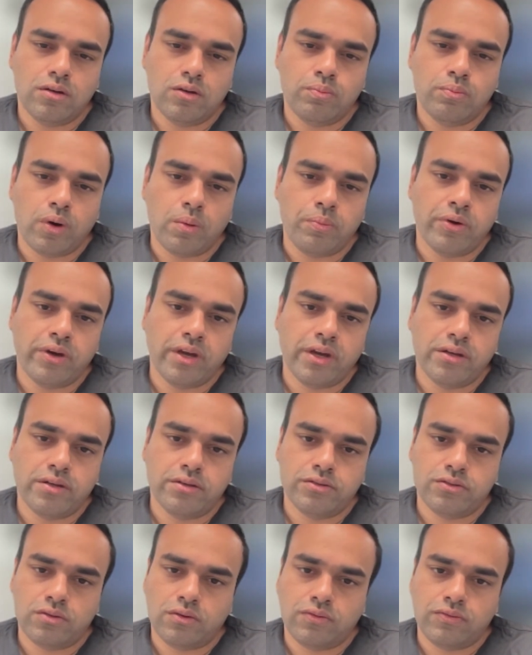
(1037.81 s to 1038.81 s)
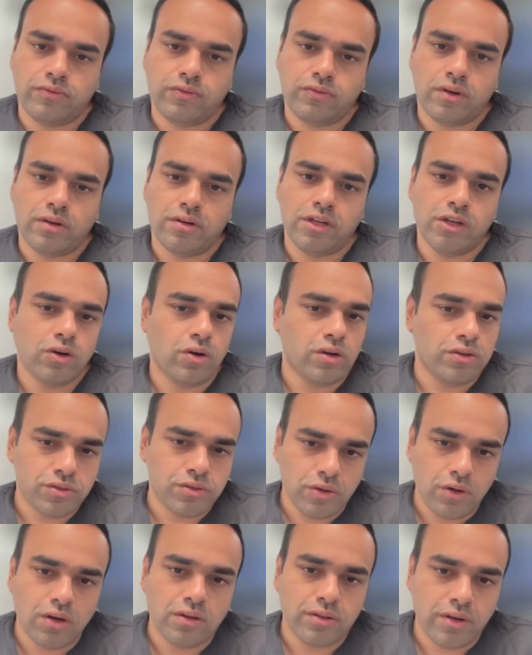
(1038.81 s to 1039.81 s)
propagators of knee
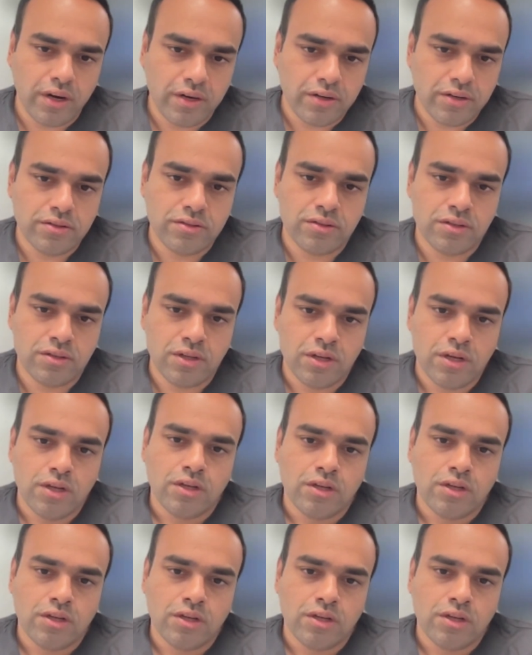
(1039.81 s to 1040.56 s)
osteoarthritis.